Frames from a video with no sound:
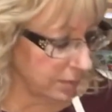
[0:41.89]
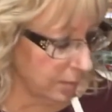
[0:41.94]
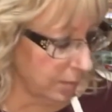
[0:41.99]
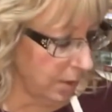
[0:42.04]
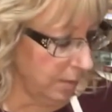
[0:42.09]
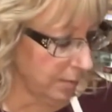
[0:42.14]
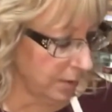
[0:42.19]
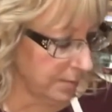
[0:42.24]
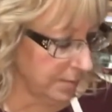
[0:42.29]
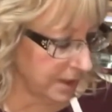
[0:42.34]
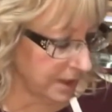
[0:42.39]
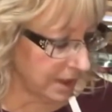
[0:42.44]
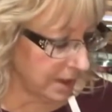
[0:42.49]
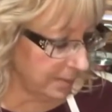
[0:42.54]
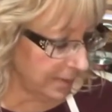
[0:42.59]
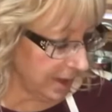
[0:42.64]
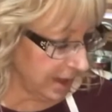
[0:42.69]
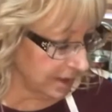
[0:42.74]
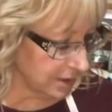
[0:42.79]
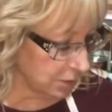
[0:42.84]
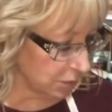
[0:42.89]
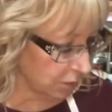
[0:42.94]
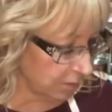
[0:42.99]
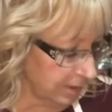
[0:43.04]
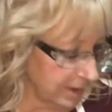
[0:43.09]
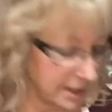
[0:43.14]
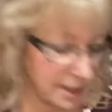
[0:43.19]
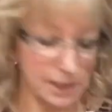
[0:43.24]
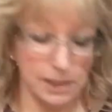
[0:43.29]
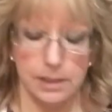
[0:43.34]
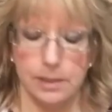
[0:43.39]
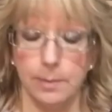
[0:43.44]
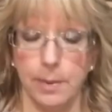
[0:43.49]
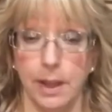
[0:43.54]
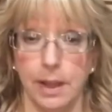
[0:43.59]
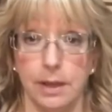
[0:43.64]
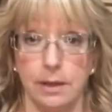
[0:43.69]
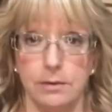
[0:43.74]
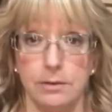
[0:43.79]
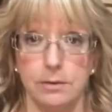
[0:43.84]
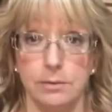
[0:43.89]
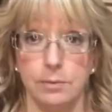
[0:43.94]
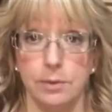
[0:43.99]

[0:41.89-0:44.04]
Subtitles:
Walmart pickup, I told them I needed a pound.